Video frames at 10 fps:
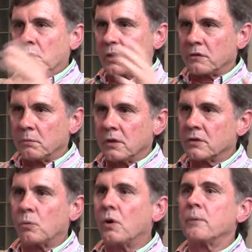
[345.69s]
works for me
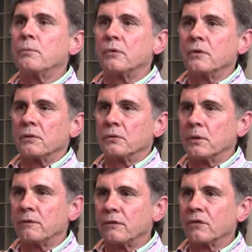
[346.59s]
is a whiteboard in a
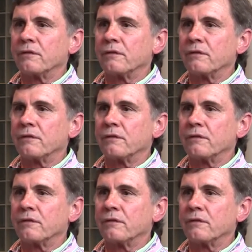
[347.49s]
room full